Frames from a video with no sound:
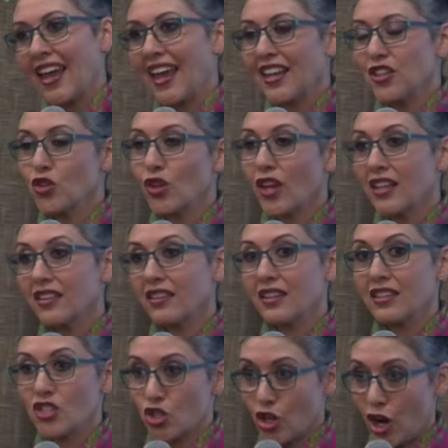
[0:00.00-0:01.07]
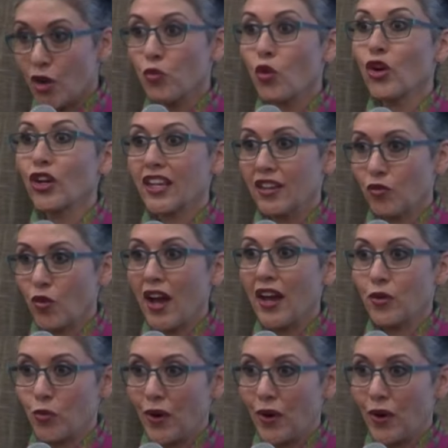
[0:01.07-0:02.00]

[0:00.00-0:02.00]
and you can start working right